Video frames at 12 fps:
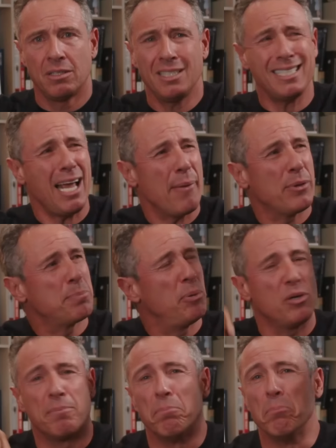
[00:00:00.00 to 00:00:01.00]
This guy was
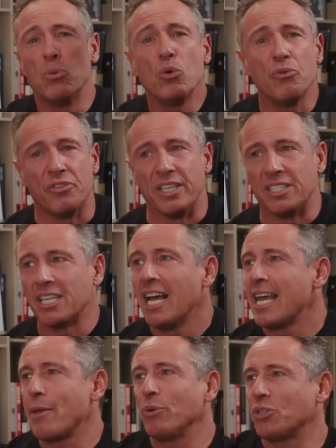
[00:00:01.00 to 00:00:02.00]
putting movies.
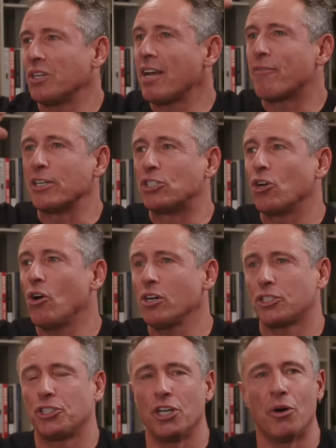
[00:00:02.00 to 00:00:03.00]
He was on every
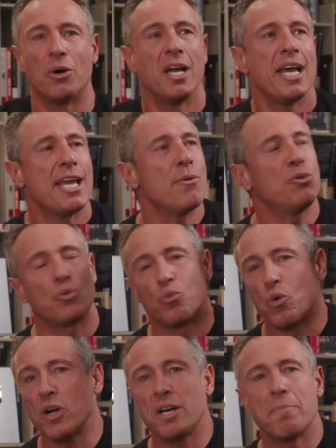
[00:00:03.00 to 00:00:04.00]
talk show. He was
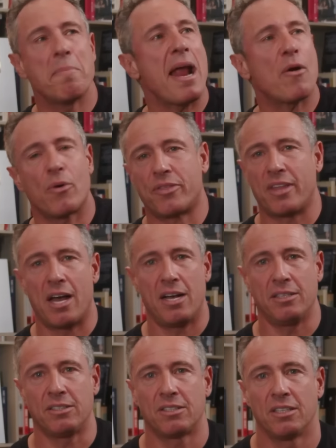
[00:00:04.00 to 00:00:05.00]
running
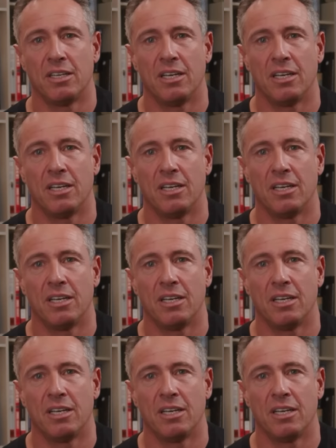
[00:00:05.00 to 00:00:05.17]
marathons.